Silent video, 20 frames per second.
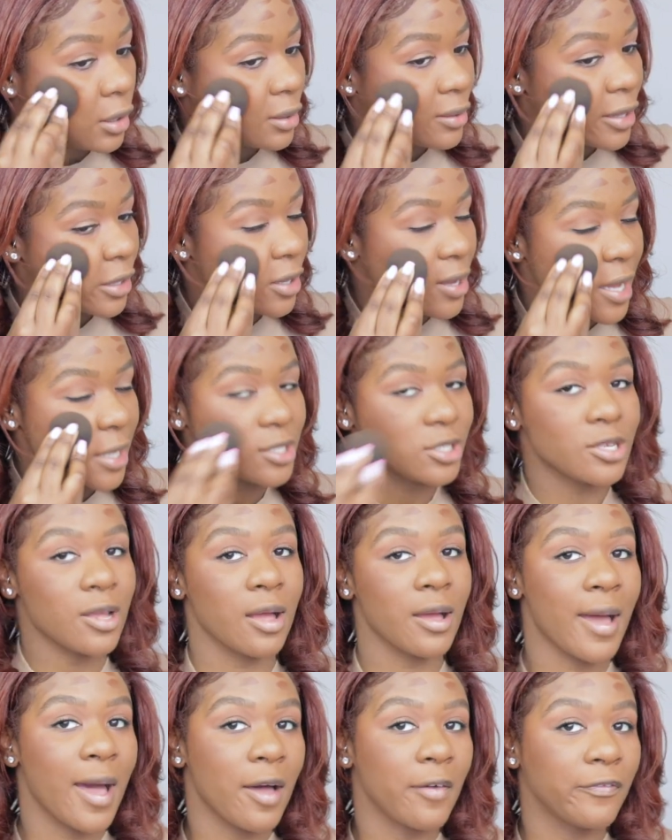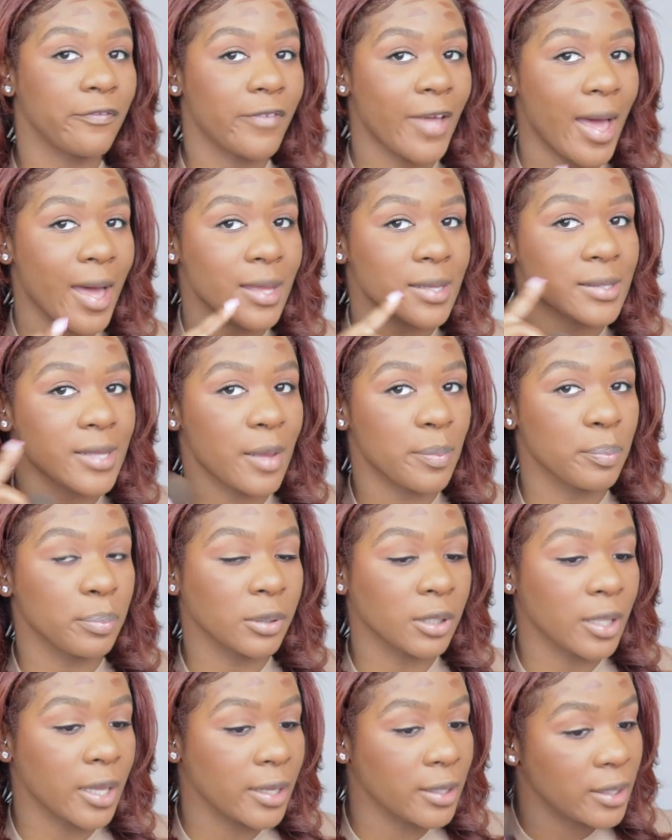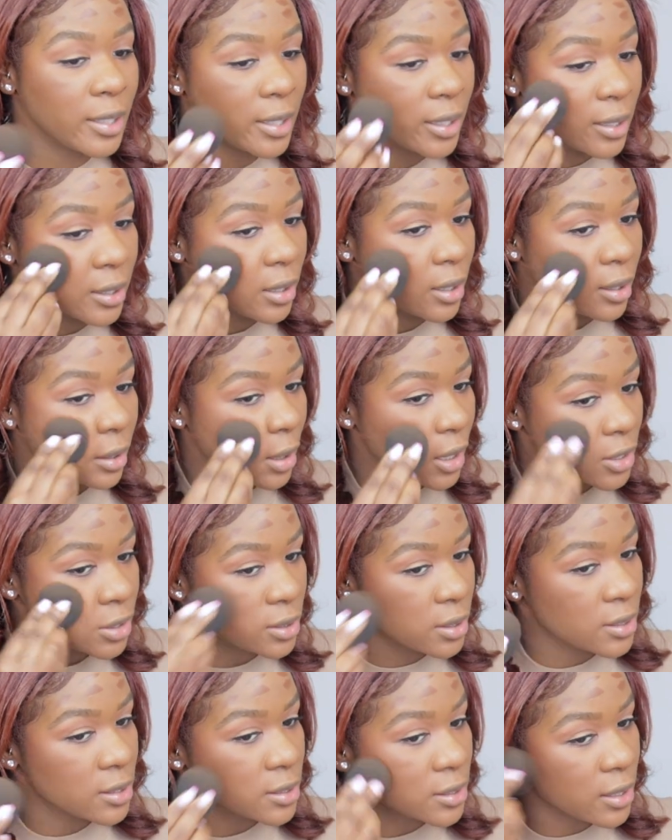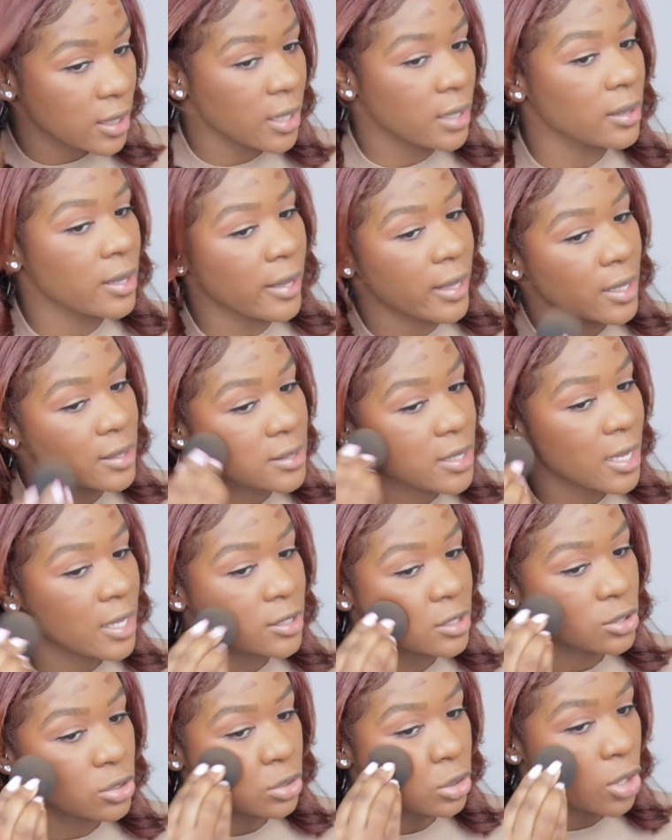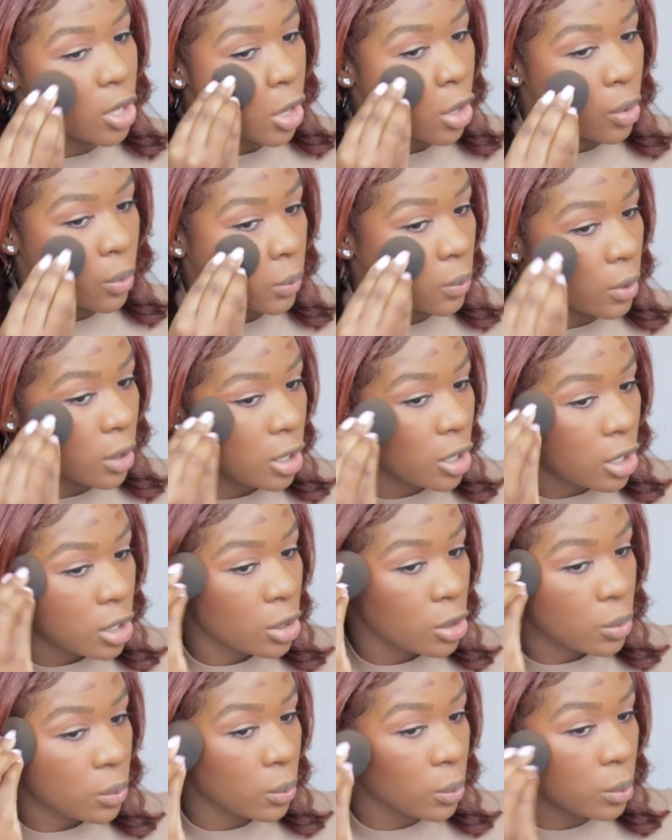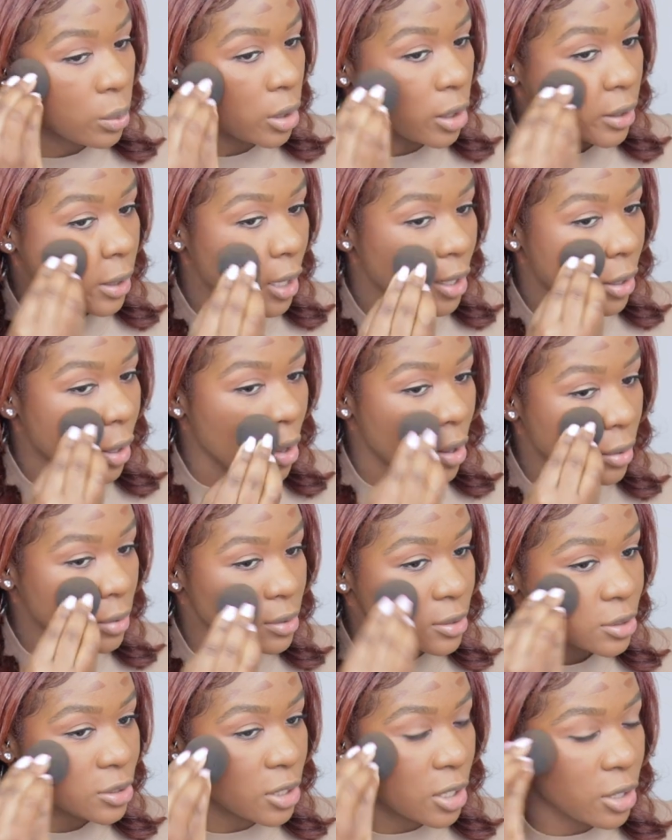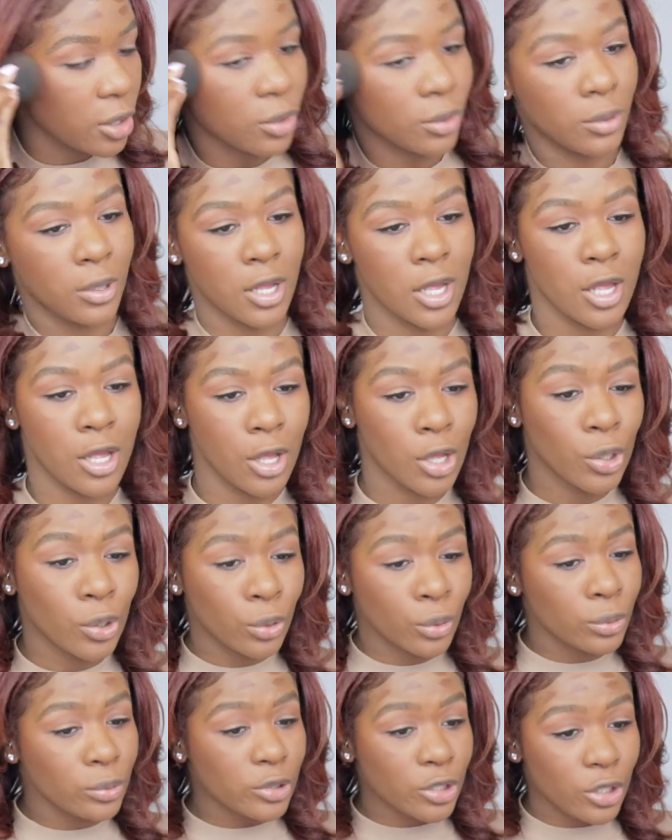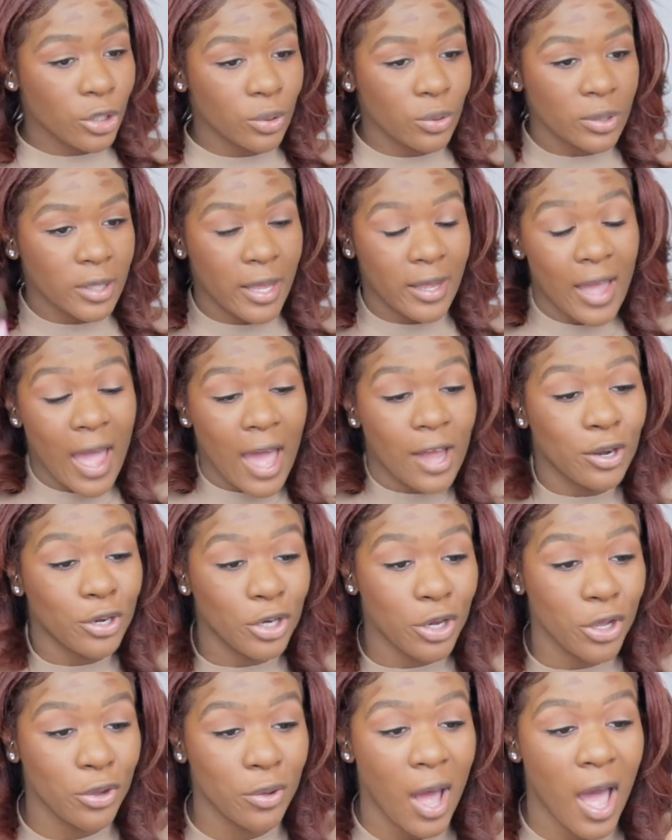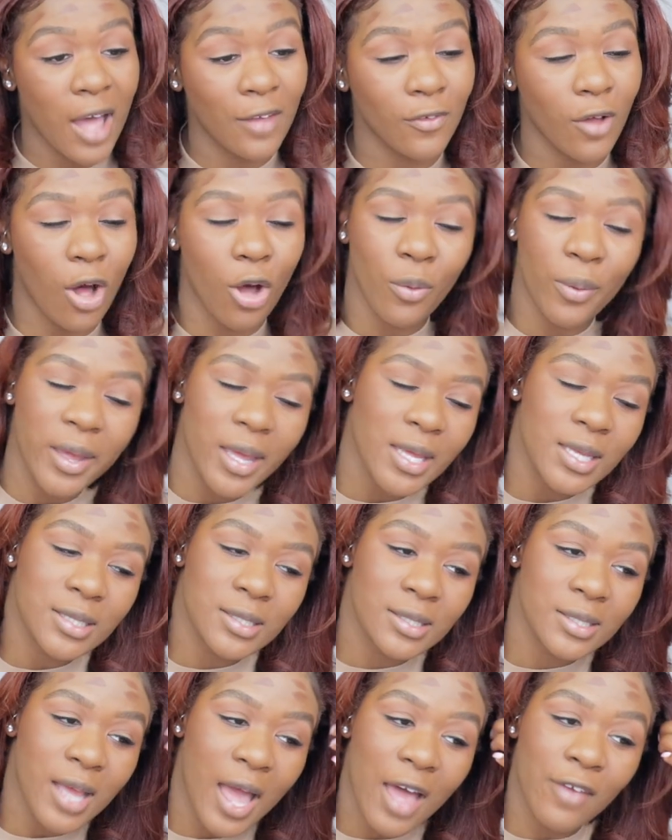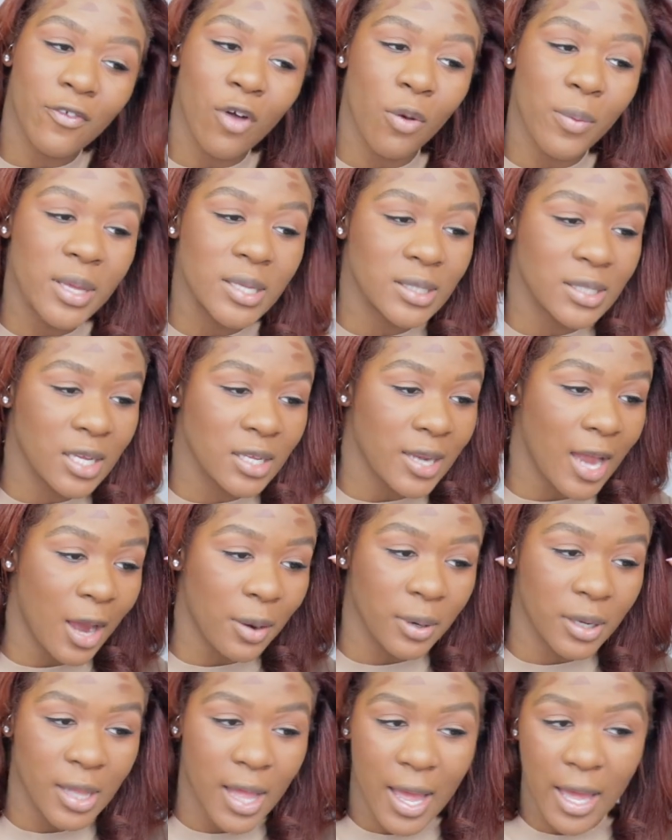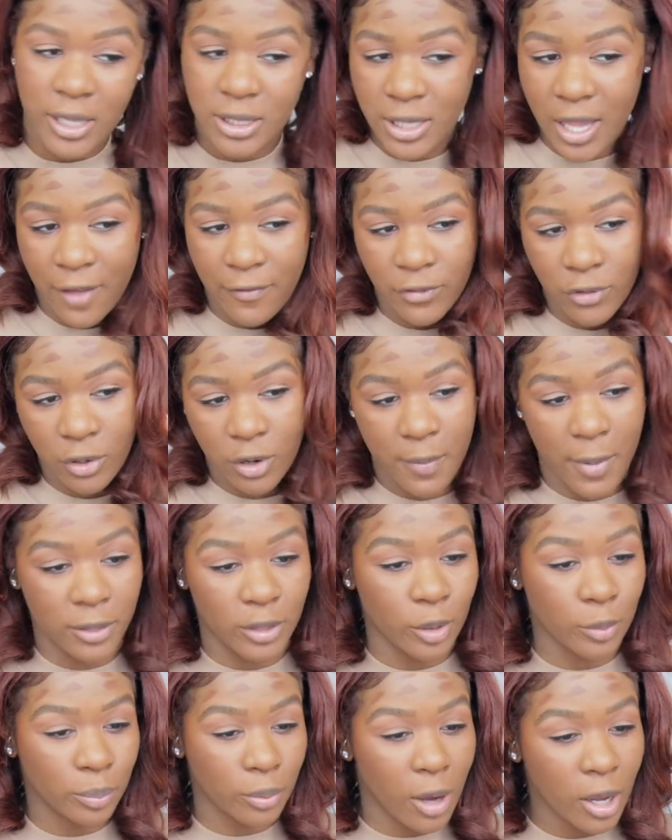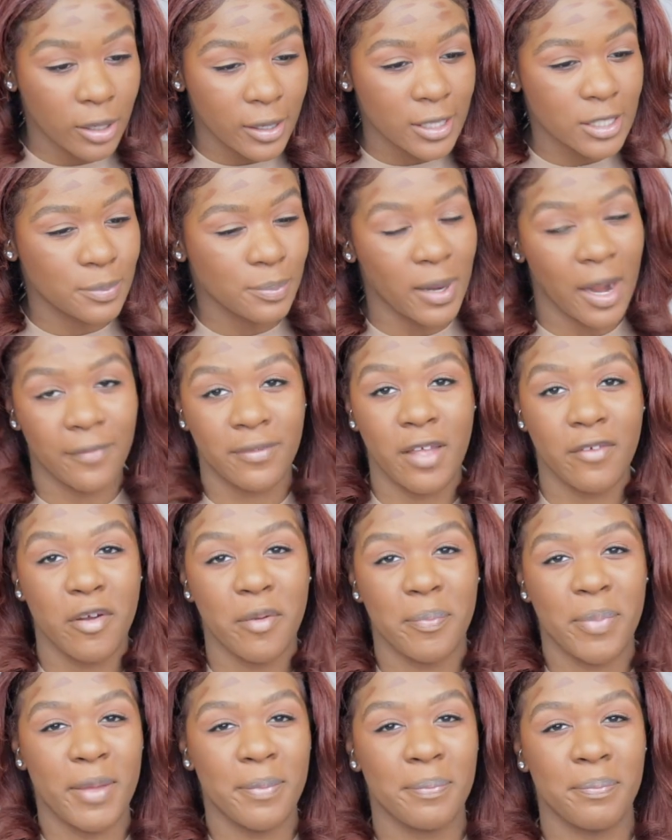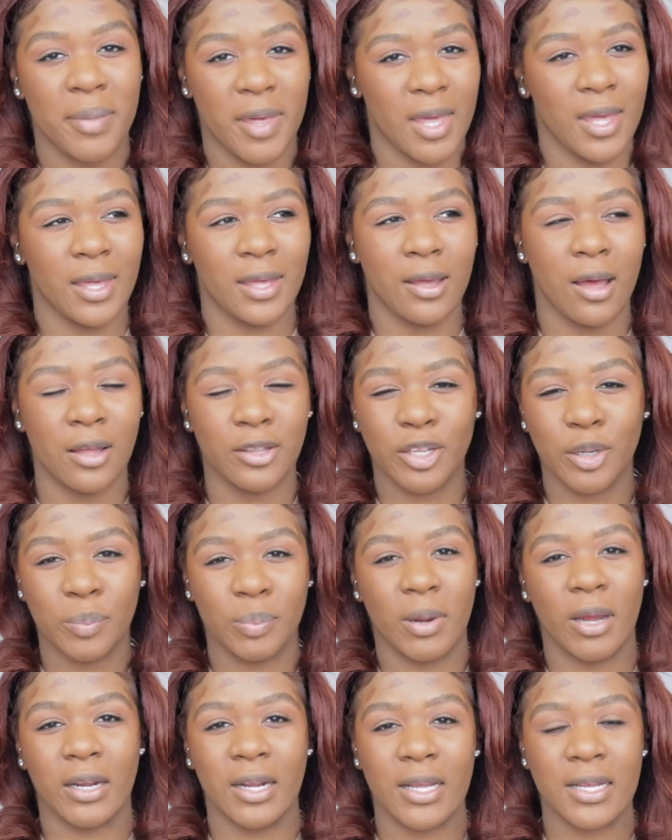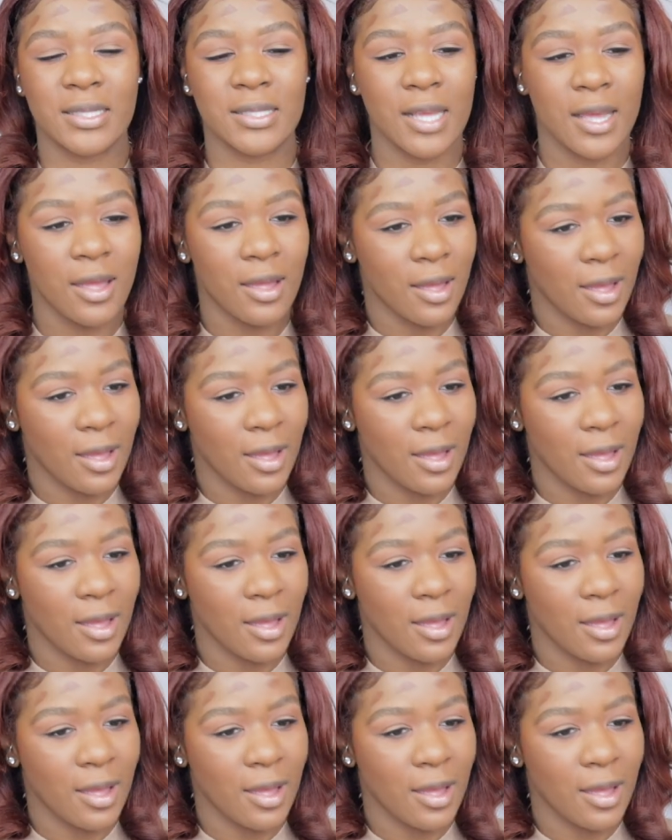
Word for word: Like, you guys saw how fast I blended into the skin. Like, it takes no work at all. So who knew? Like, I don't know. I've always, I've always seen Hourglass. I've known about their products, but I've never been big on their products.